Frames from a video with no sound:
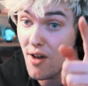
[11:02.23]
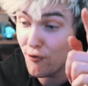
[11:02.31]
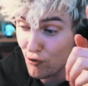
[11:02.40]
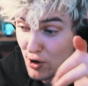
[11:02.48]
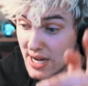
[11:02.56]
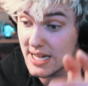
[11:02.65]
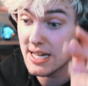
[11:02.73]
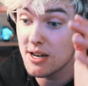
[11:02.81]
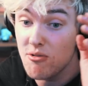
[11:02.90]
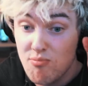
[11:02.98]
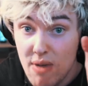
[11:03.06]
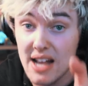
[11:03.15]
A
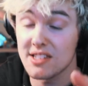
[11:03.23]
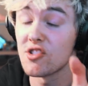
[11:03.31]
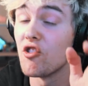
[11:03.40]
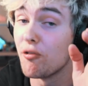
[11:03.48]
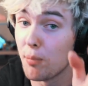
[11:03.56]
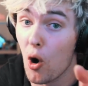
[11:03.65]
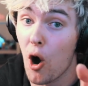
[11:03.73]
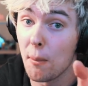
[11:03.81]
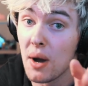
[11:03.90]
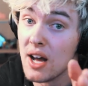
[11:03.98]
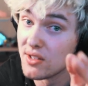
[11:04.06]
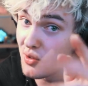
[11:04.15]
freaking massive bop.